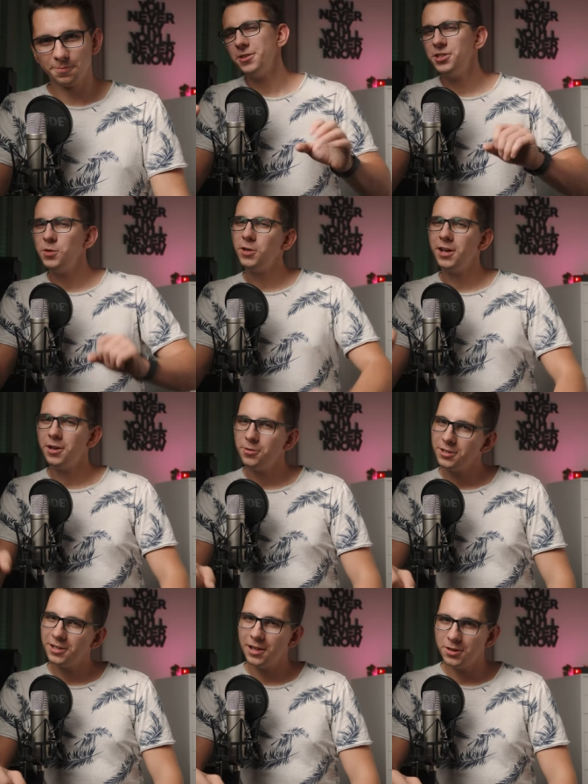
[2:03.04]
The G one
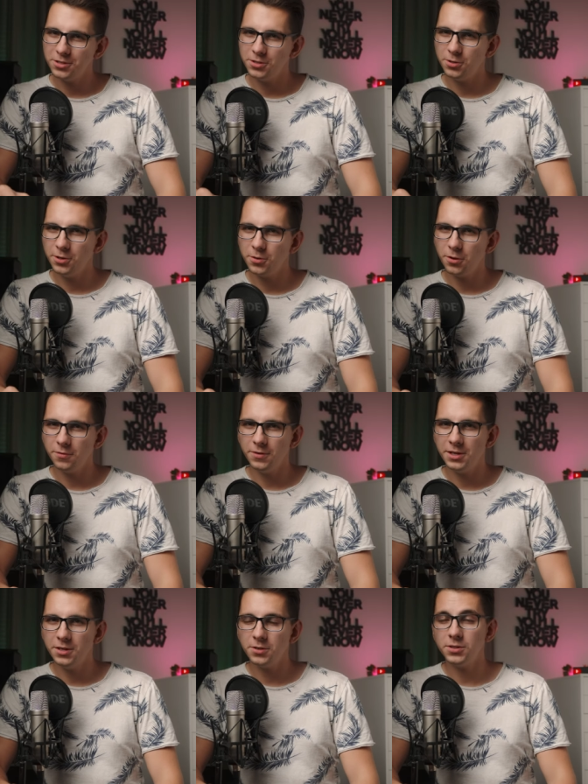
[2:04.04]
hundred allows you to record
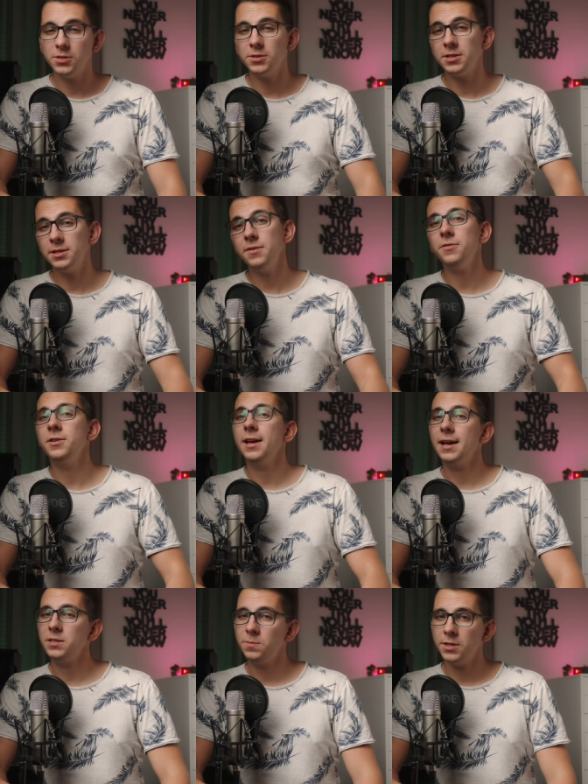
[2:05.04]
videos using different
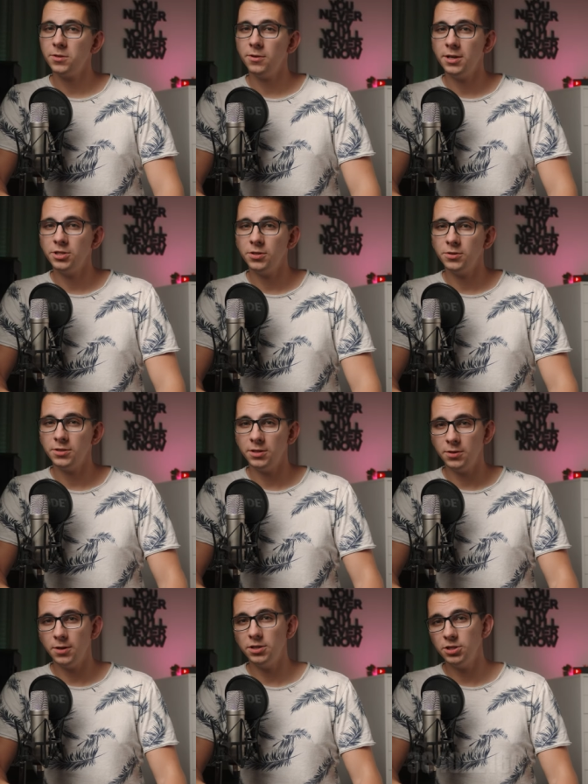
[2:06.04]
aspect ratios in
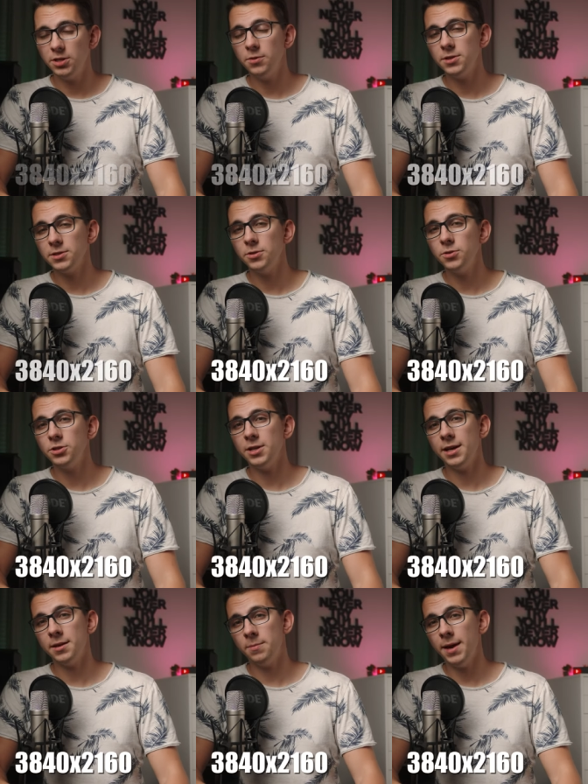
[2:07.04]
U H D resolution
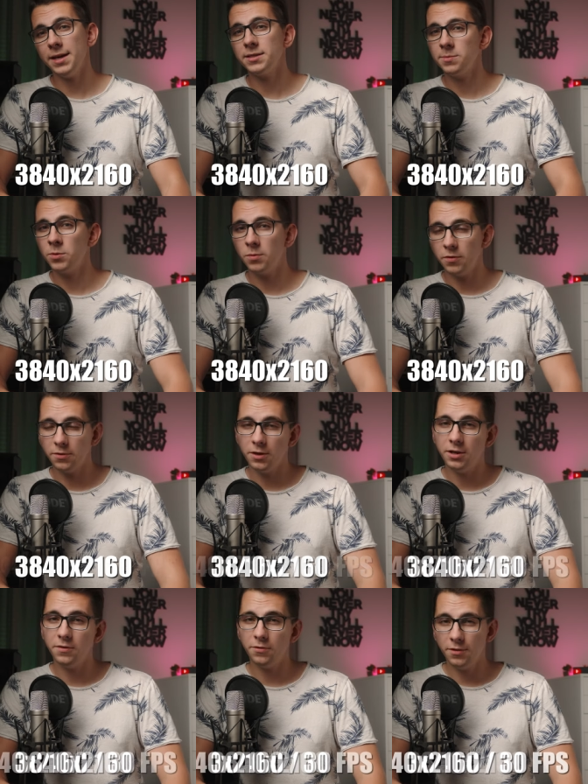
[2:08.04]
at a maximum of
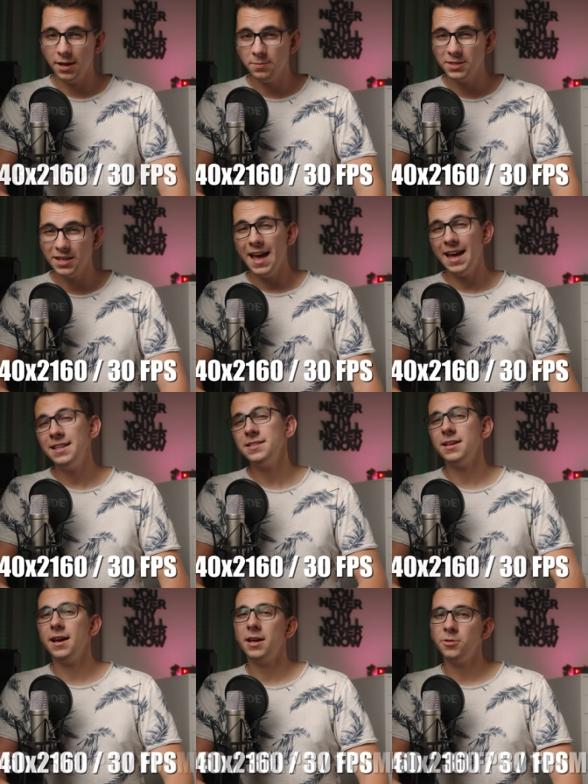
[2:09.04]
thirty frames and
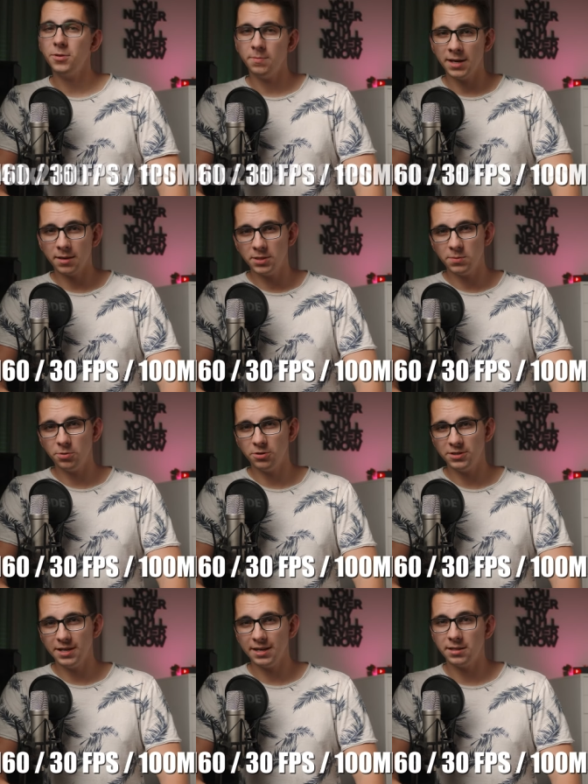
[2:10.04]
one hundred megabits per
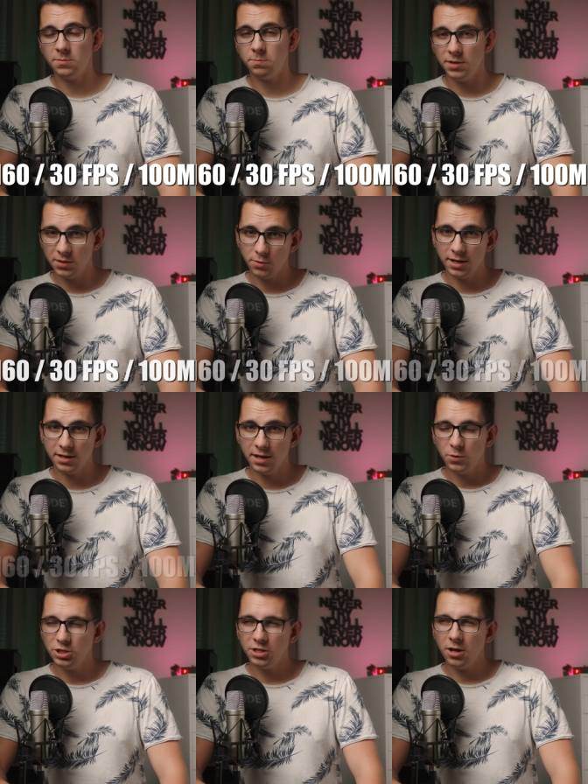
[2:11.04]
second bitrate,
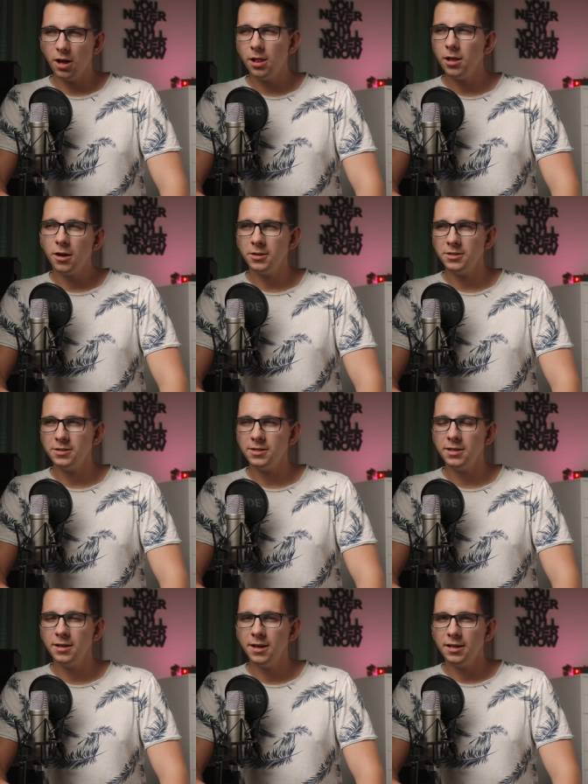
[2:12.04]
which in all honesty